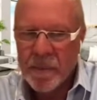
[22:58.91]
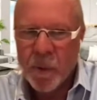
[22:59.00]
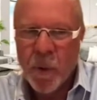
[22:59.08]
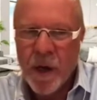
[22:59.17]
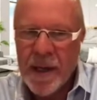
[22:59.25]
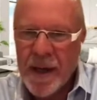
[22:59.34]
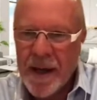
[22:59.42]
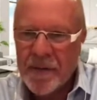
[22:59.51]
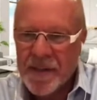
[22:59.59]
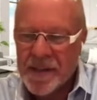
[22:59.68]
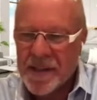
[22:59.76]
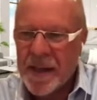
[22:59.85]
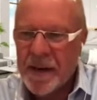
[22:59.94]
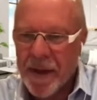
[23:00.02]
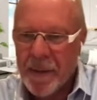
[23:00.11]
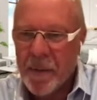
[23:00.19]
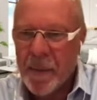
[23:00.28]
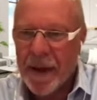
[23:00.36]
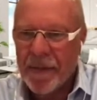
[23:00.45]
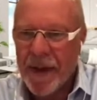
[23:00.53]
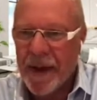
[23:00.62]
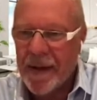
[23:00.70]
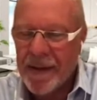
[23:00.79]
but what do you have to say to them about
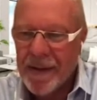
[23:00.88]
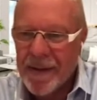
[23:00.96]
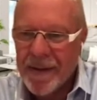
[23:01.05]
that?